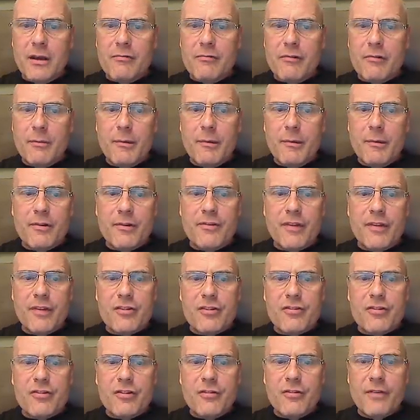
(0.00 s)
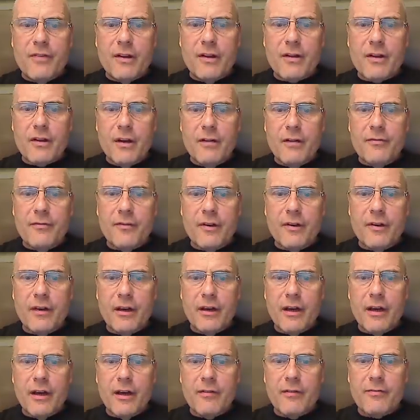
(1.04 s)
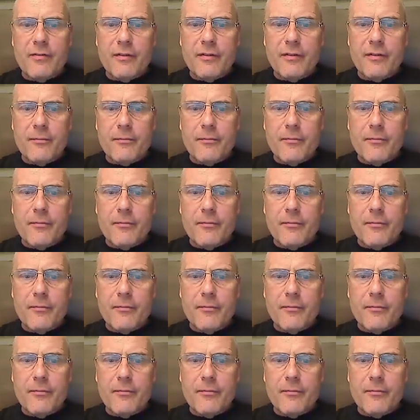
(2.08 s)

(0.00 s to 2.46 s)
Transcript: Ramirez said she felt confident enough